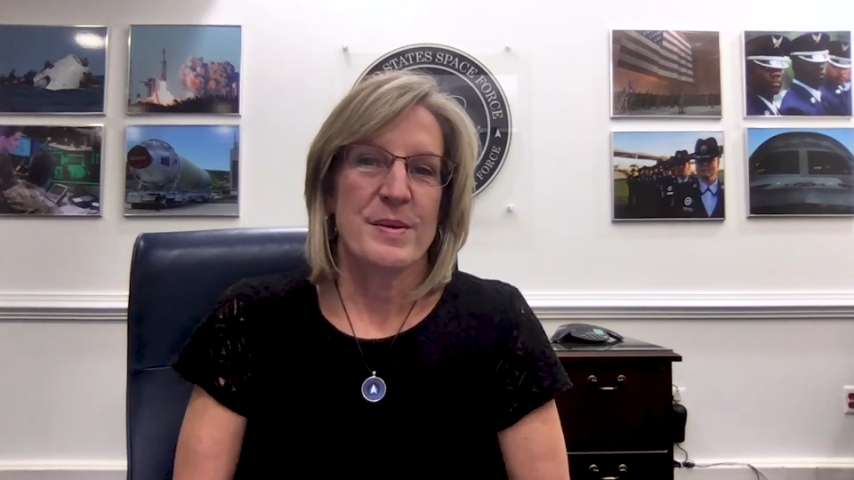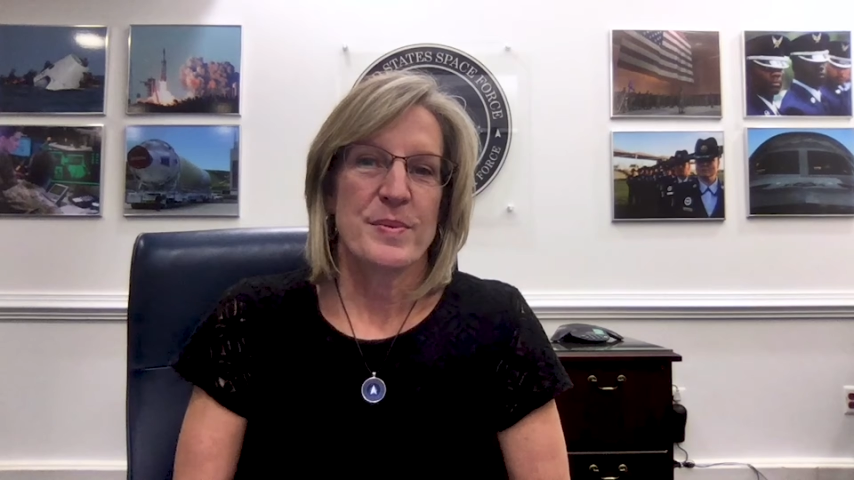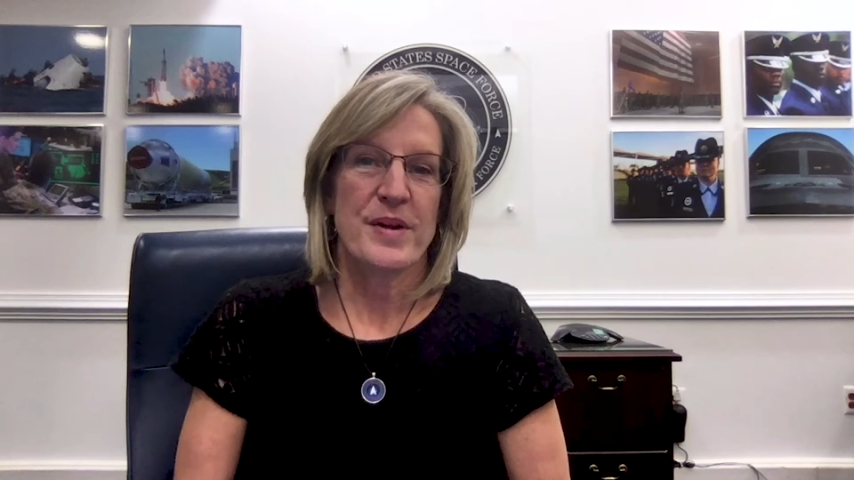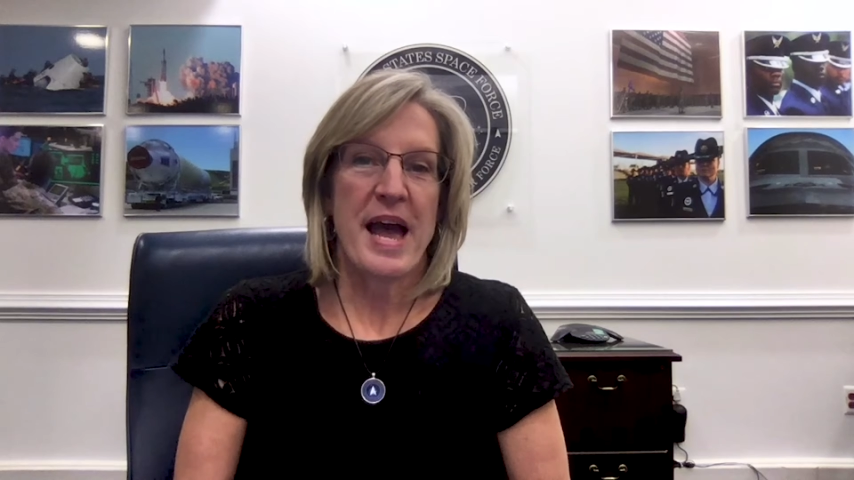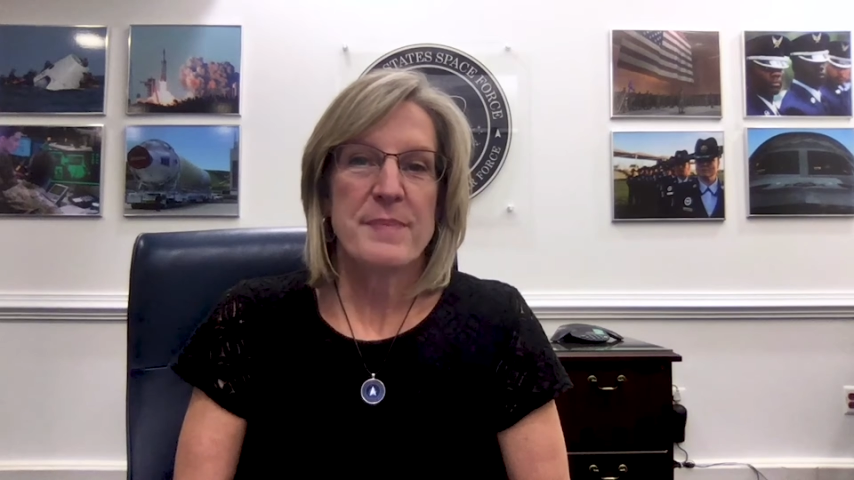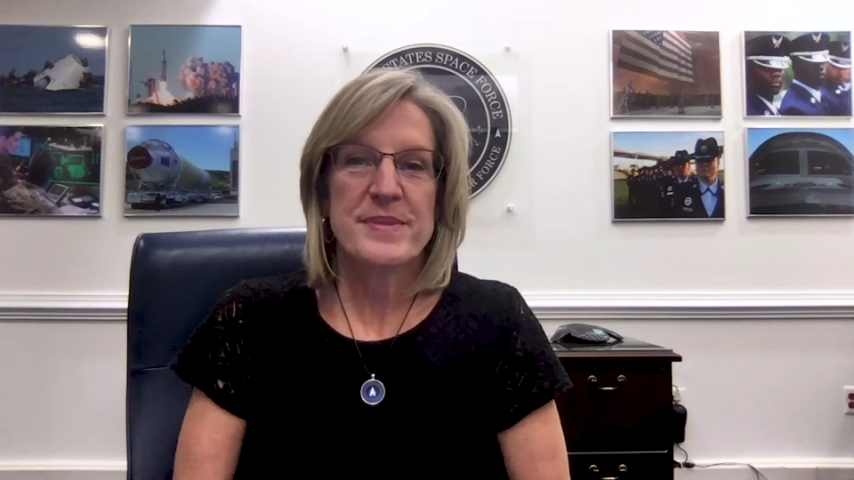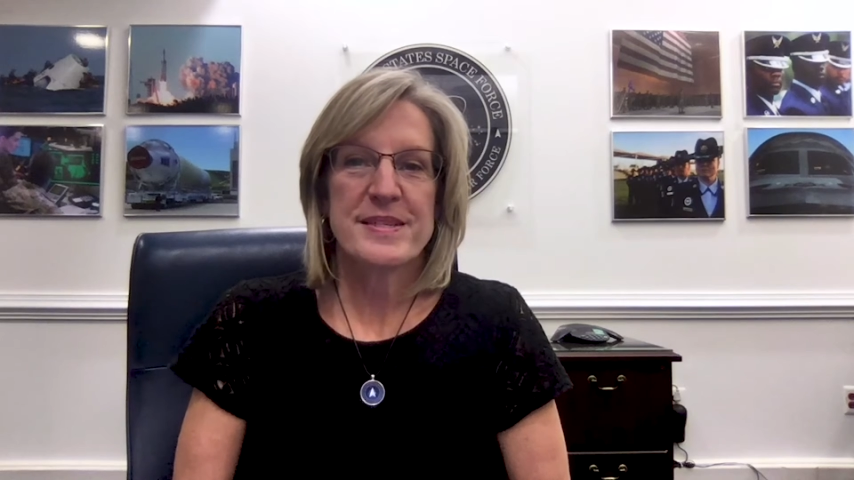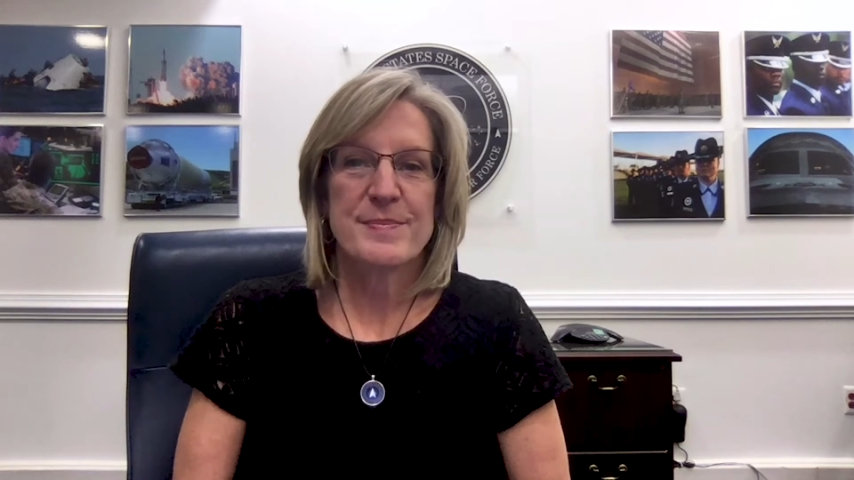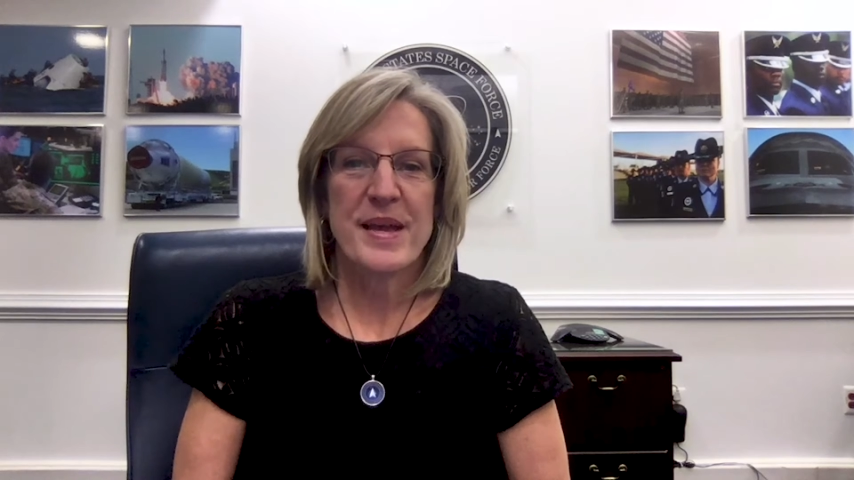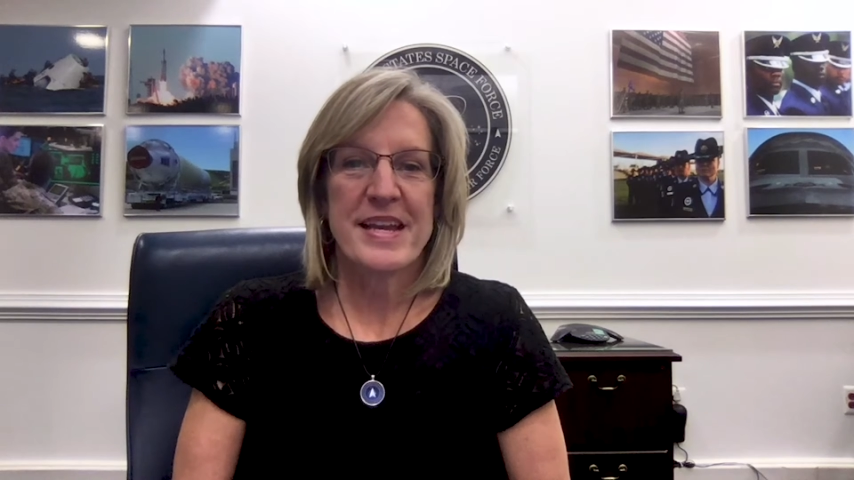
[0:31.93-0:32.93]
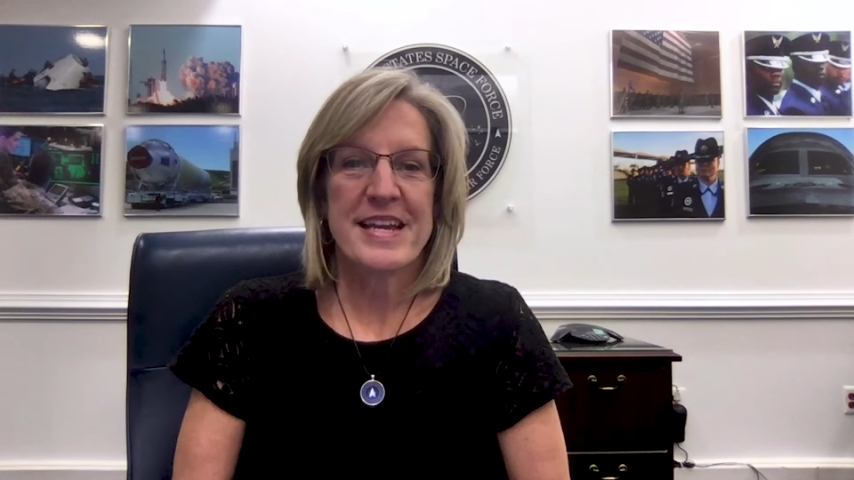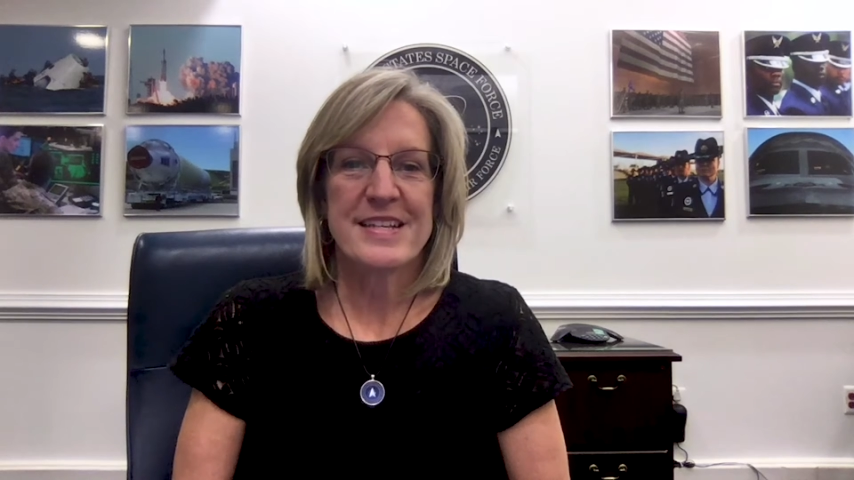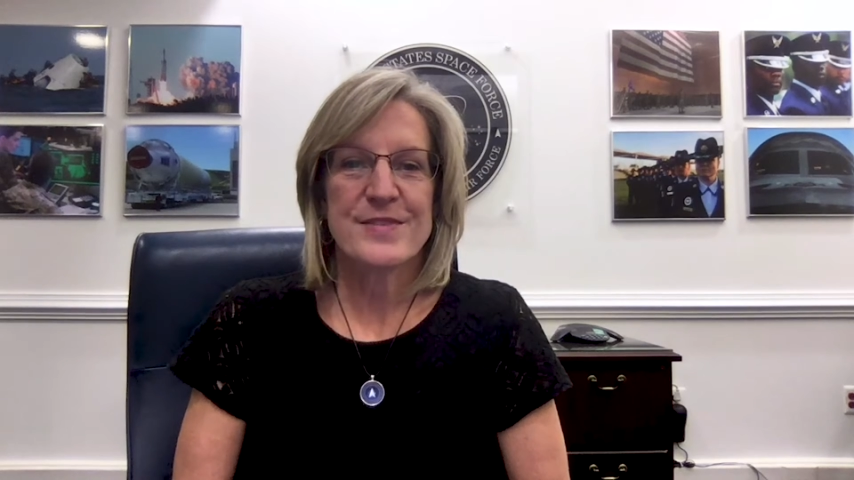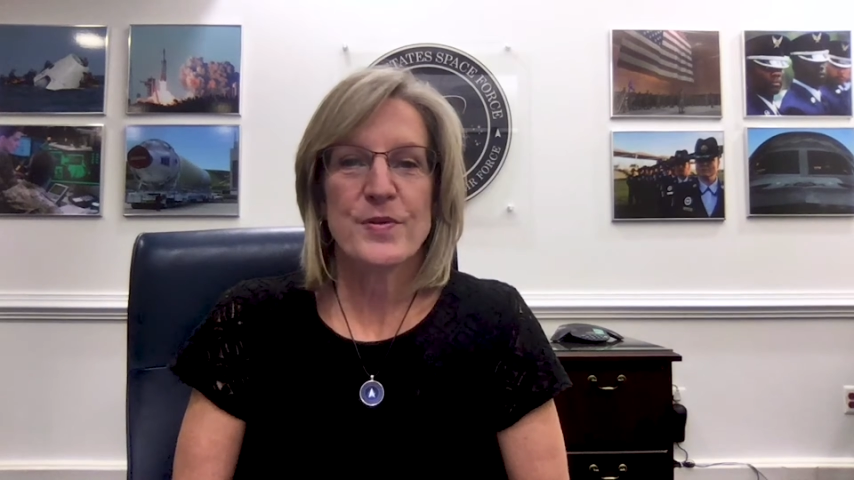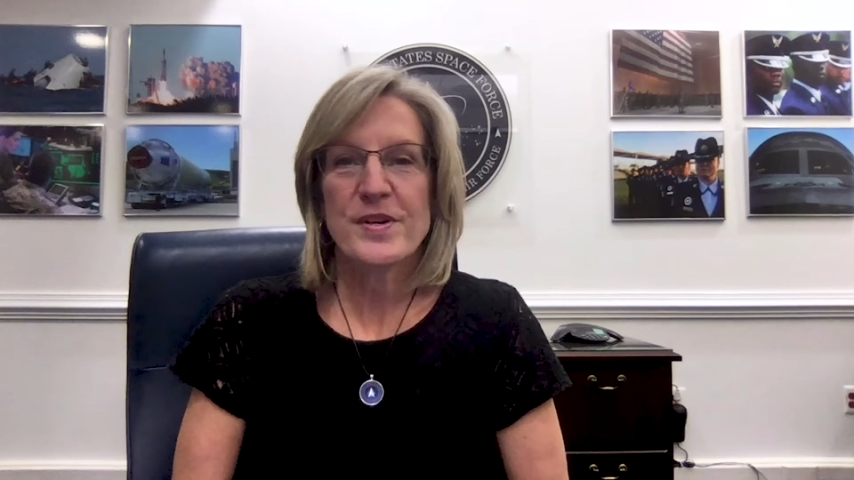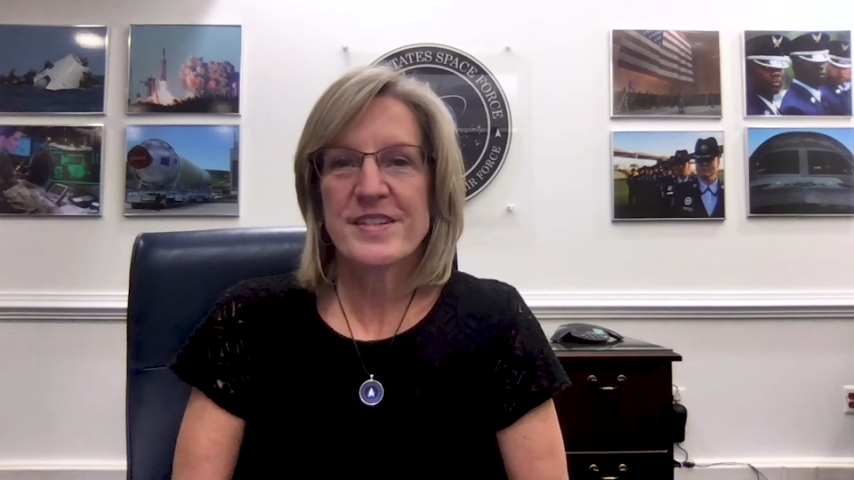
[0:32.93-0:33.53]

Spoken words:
perhaps as many as 4